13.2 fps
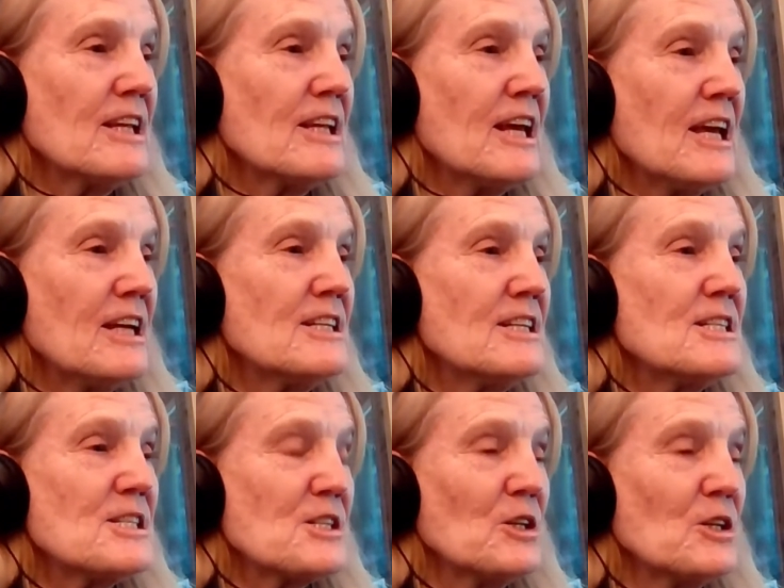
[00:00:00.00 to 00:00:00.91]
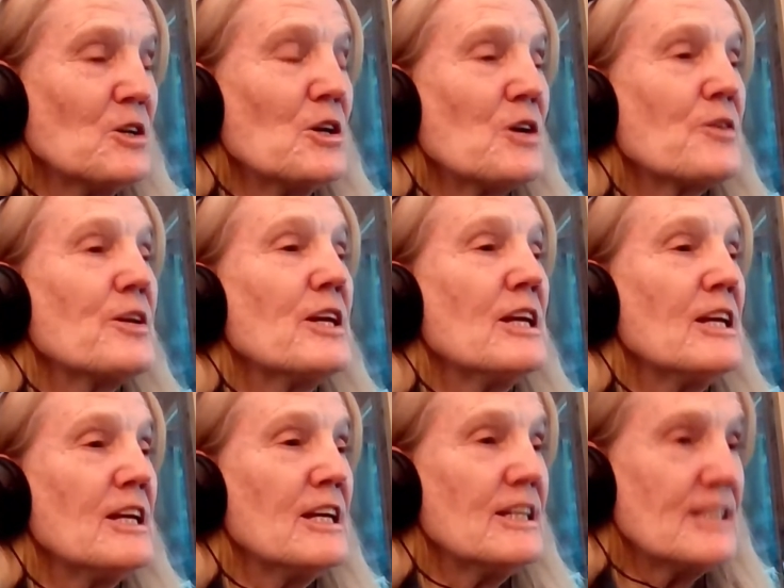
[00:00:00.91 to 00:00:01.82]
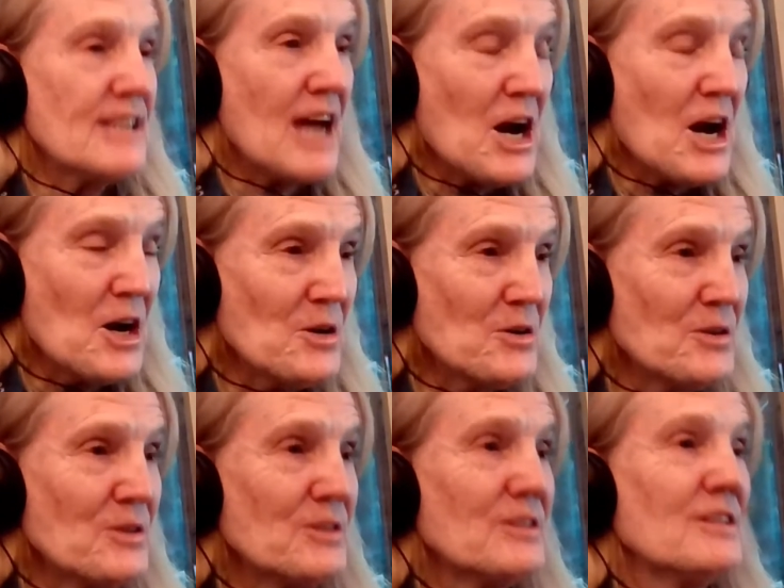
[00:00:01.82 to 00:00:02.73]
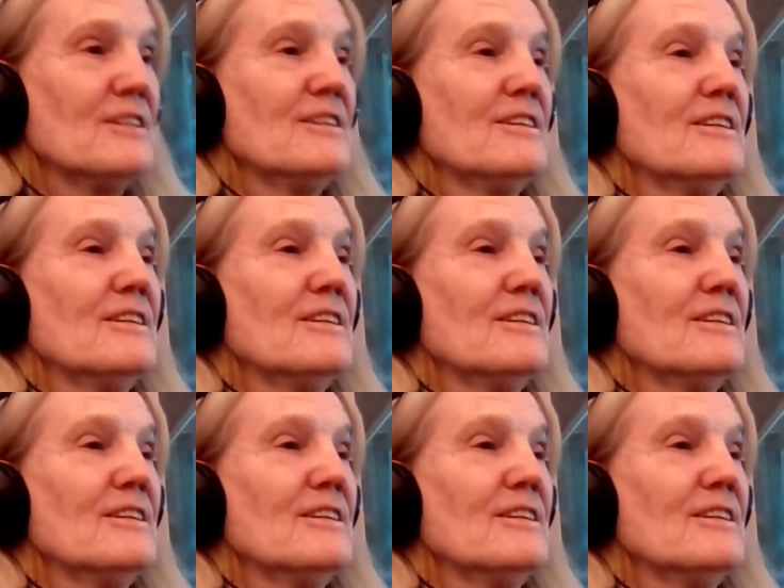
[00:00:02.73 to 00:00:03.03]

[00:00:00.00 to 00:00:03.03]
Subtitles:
laid his glory down,